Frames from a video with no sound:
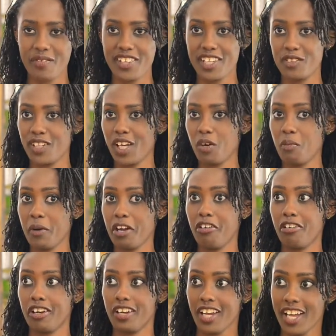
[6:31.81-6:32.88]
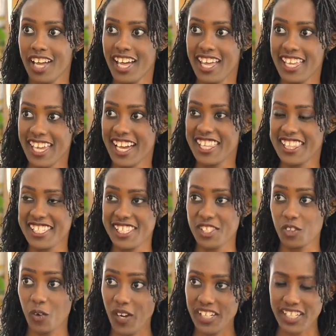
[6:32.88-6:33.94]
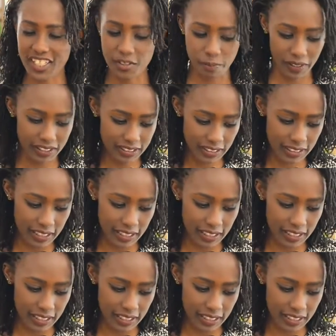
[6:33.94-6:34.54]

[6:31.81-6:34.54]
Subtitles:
And then you're like, oh my God, yeah, this is not what I expected.